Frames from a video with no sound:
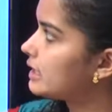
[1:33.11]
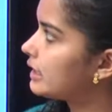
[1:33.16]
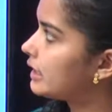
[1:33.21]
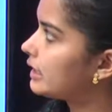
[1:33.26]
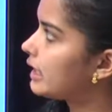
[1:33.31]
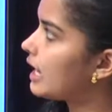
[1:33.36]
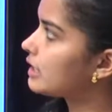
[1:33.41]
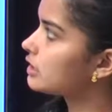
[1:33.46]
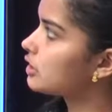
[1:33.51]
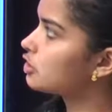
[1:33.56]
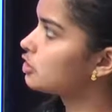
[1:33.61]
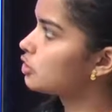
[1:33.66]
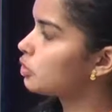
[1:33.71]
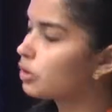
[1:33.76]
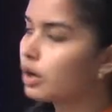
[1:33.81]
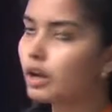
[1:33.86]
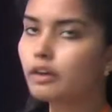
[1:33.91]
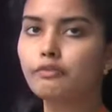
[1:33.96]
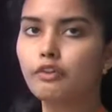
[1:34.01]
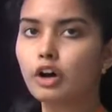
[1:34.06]
It has a
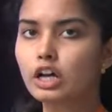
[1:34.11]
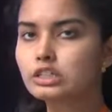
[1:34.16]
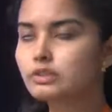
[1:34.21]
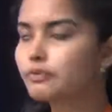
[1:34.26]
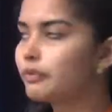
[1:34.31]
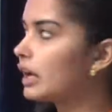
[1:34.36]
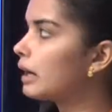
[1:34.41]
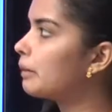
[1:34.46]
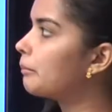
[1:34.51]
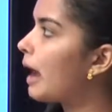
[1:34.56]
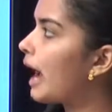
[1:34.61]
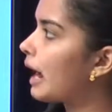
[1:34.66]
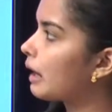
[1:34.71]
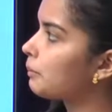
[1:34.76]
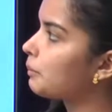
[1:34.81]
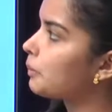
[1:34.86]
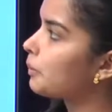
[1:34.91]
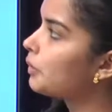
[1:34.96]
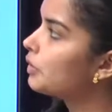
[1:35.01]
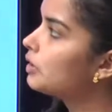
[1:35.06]
sugar phosphate
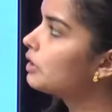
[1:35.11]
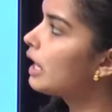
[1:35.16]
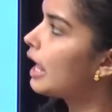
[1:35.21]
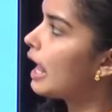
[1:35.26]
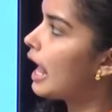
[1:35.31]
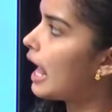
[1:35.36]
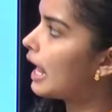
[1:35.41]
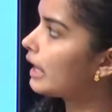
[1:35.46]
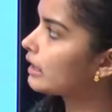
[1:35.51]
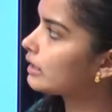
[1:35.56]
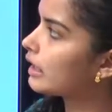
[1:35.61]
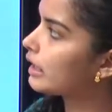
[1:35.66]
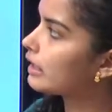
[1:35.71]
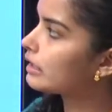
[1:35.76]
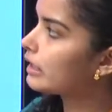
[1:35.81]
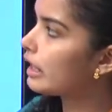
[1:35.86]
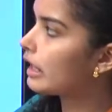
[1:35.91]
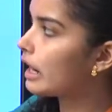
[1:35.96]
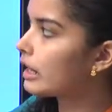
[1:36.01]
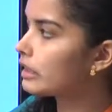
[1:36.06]
backbone and then
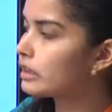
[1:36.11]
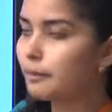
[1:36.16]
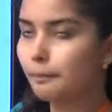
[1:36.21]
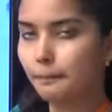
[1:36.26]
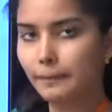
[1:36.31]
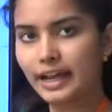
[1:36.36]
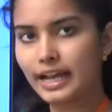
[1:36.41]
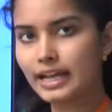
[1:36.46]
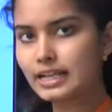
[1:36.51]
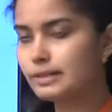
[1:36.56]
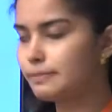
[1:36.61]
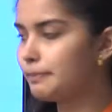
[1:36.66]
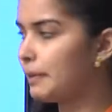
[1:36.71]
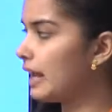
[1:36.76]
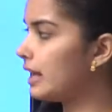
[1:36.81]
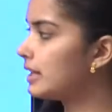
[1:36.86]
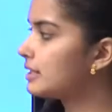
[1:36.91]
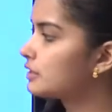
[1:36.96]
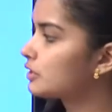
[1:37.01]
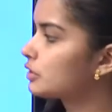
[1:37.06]
there are the base
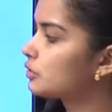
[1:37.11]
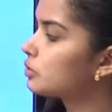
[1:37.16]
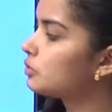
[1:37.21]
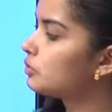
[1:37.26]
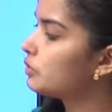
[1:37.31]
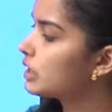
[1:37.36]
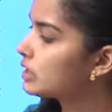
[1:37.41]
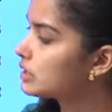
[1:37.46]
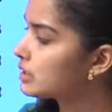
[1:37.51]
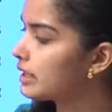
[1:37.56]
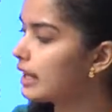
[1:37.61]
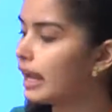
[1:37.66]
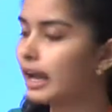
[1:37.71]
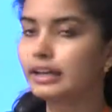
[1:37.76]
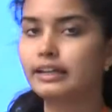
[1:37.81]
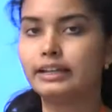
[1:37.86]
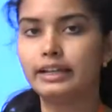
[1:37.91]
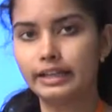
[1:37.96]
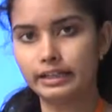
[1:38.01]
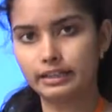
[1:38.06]
pairs through which they are
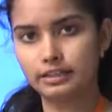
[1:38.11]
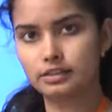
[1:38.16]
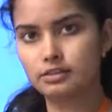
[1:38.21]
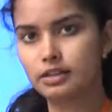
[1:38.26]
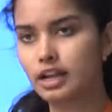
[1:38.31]
linked.